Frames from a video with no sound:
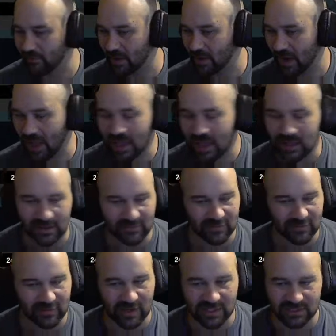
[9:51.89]
But, hey,
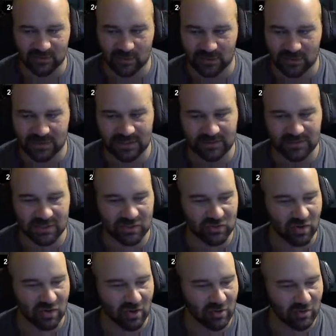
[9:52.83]
if you guys want to see me
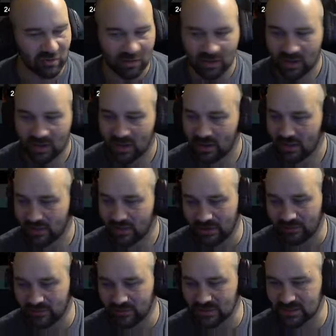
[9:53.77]
struggle,
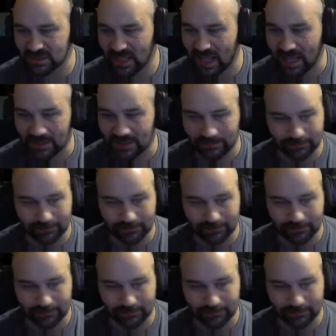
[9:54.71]
there is that.